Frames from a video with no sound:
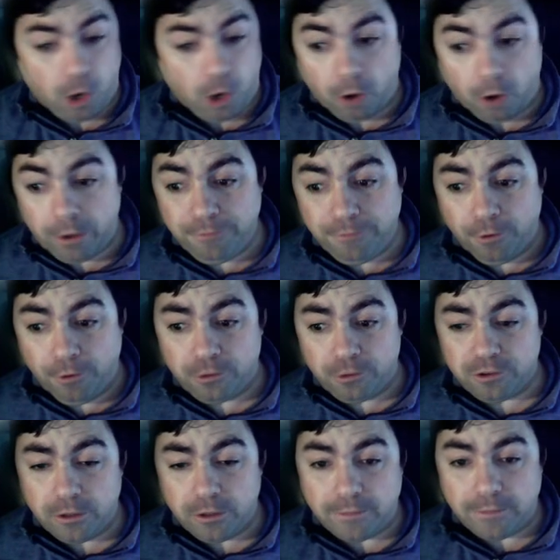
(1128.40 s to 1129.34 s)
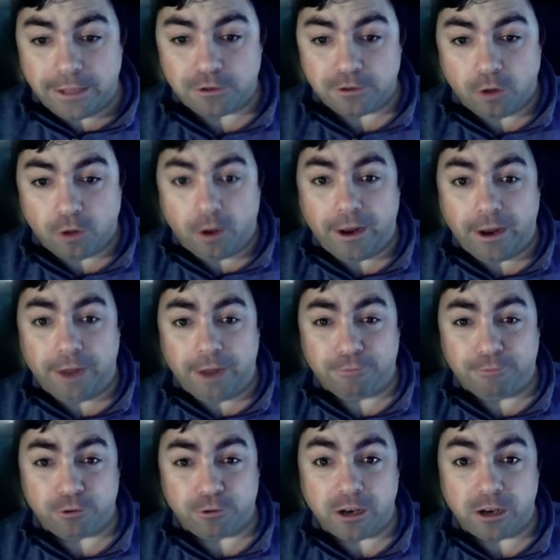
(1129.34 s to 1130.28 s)
Alrighty, folks, that's all I have
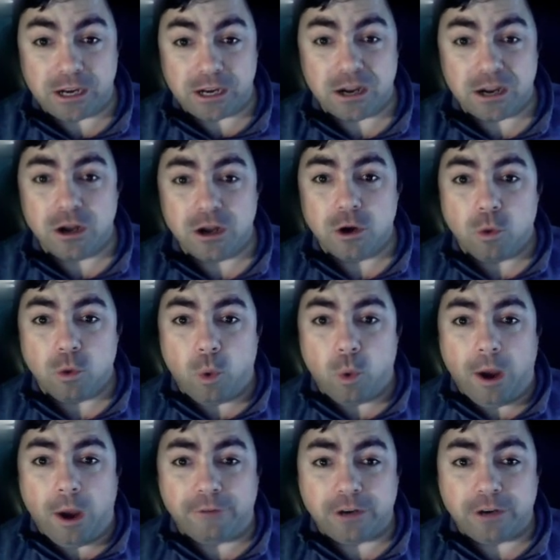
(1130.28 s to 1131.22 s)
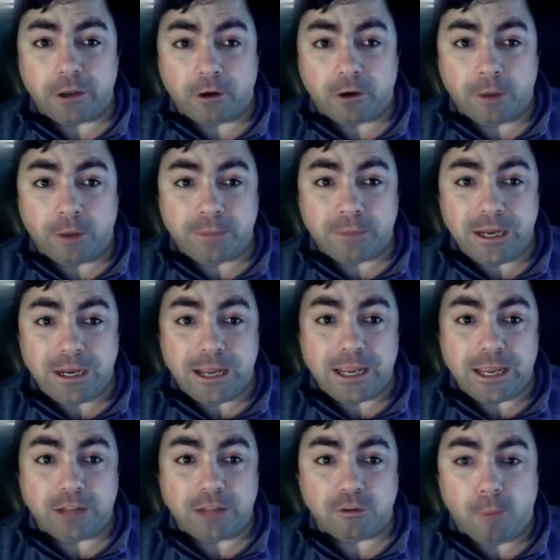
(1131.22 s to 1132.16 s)
for today. We'll have another update
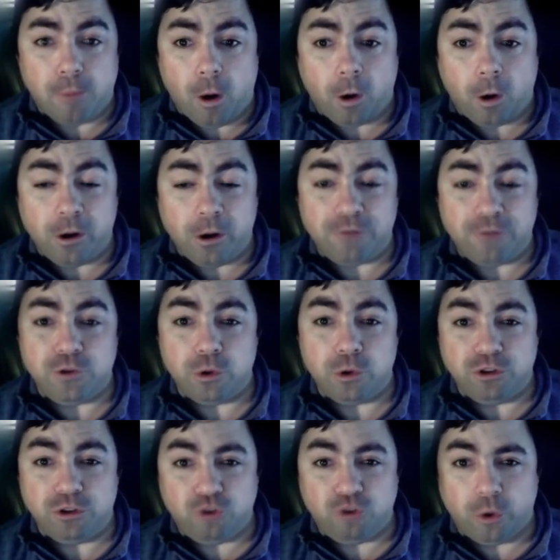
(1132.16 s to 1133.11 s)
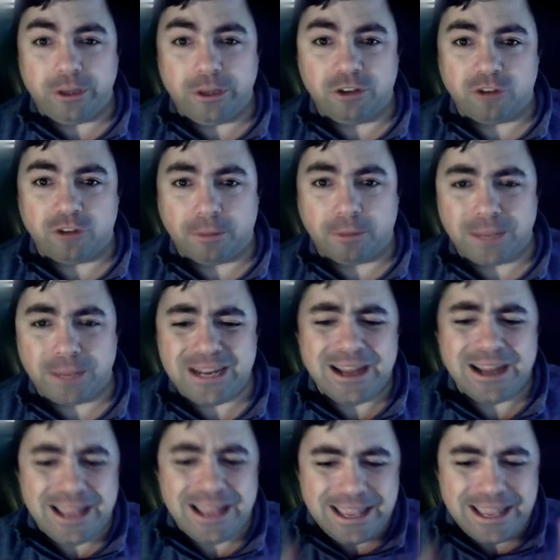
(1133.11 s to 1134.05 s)
again tomorrow. If you enjoyed this update,
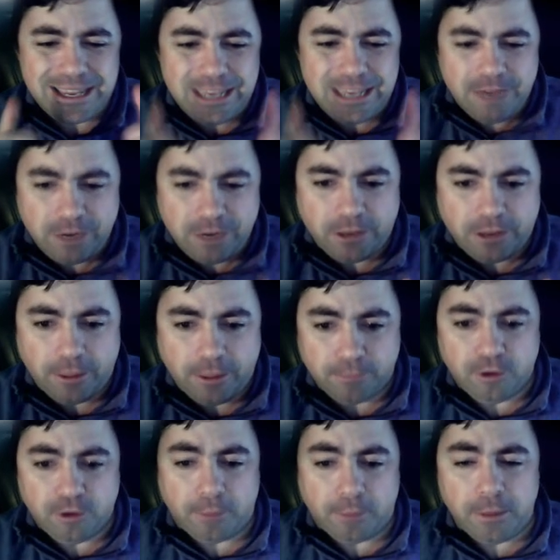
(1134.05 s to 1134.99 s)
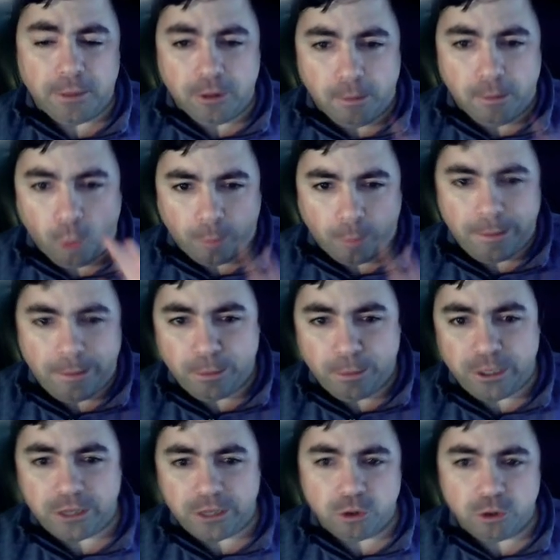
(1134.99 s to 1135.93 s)
give it a thumbs up. The more people
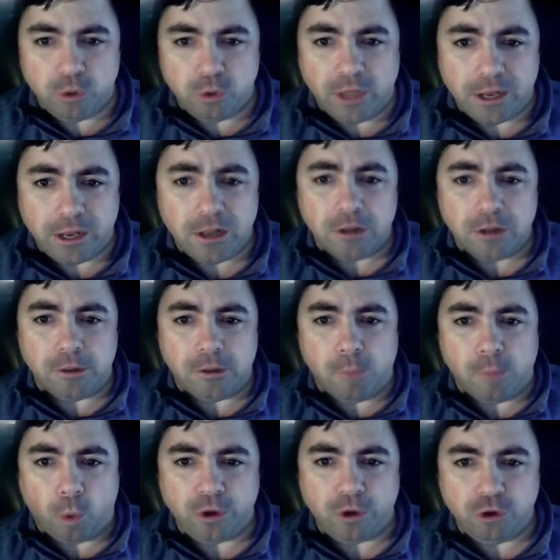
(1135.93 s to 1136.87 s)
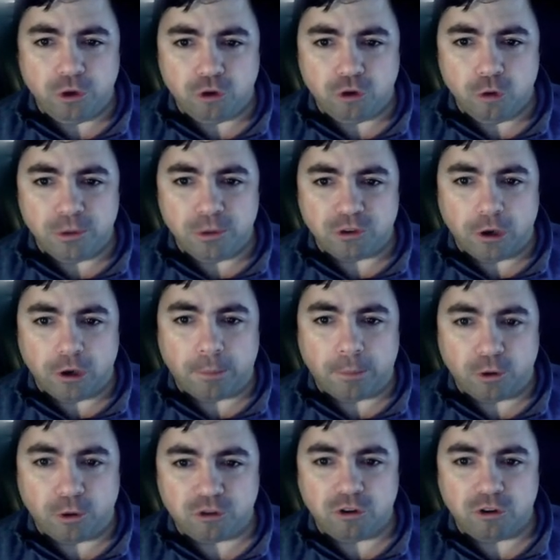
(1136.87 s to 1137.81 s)
that do that, the more YouTube is going to
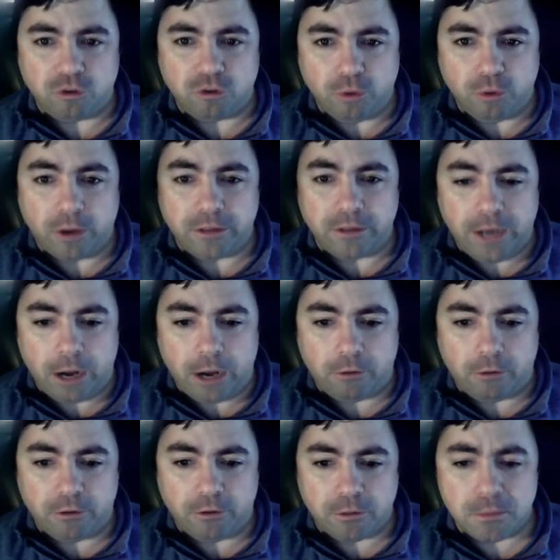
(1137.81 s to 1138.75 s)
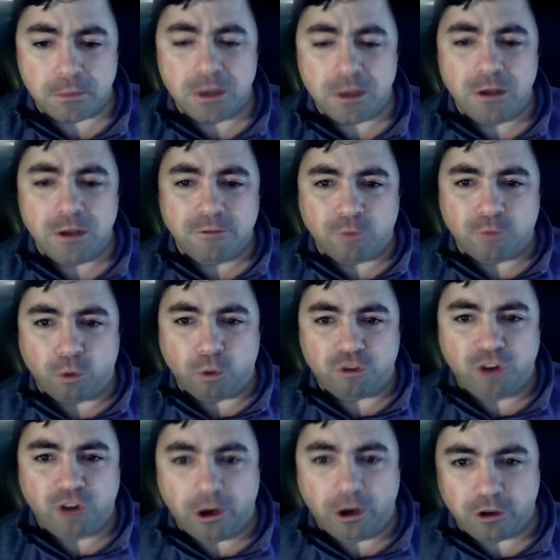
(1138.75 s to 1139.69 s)
push this throughout the algorithm. Of course,
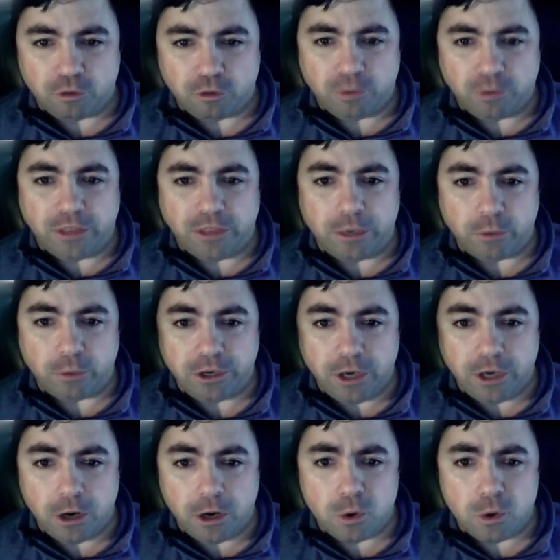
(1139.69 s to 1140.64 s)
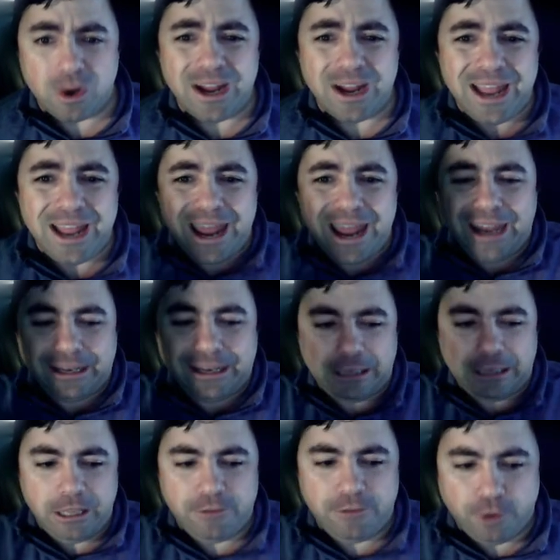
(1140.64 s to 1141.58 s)
share this with anyone you know.
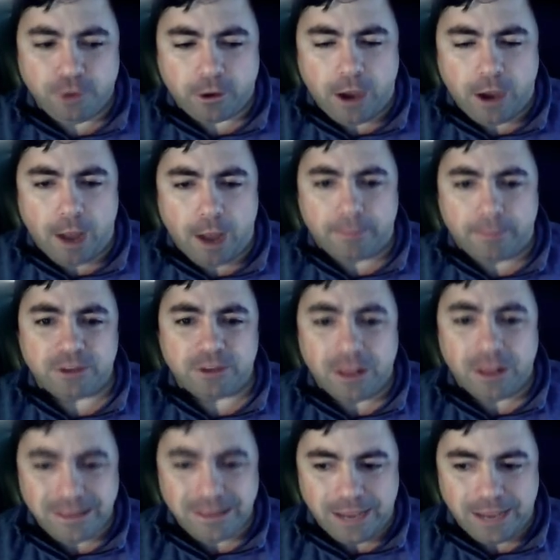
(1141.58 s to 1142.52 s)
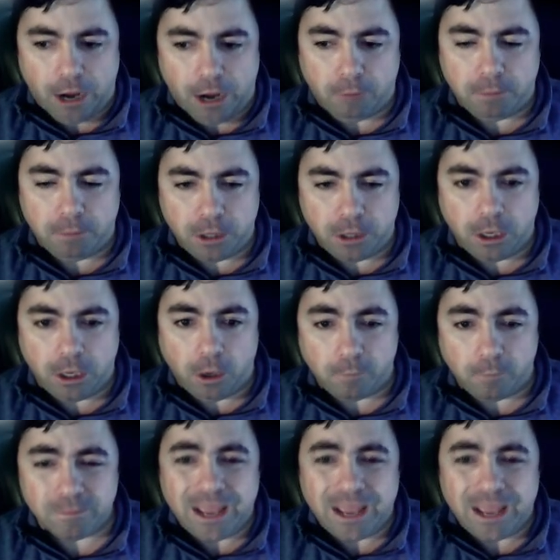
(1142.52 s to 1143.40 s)
Leave your comments down below.